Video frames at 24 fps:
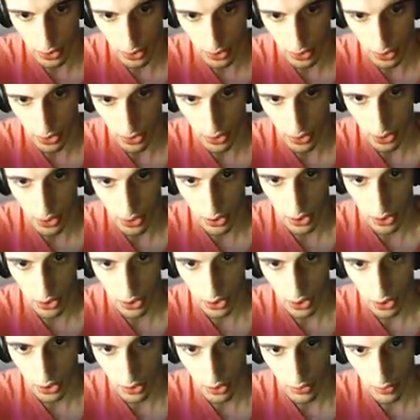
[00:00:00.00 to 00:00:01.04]

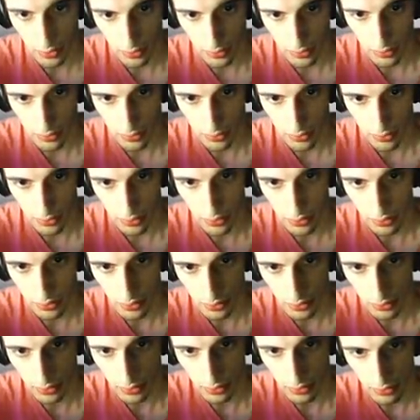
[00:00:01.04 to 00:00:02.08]

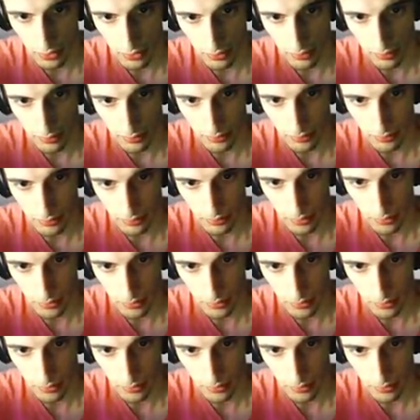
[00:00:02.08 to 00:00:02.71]
No one is speaking in this clip.